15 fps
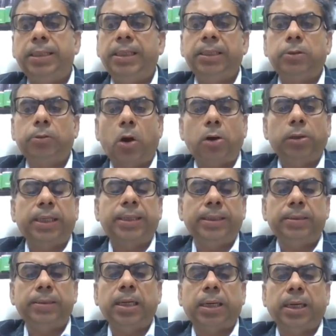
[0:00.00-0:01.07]
It is not that
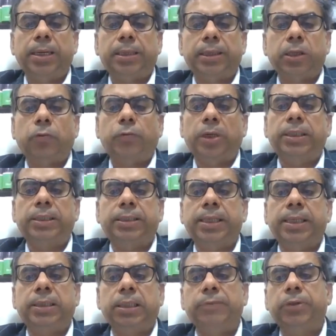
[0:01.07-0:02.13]
in the country of
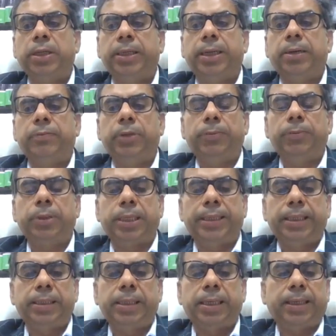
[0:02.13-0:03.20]
residence he will be
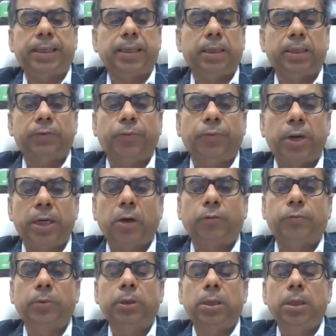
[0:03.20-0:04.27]
getting a refund of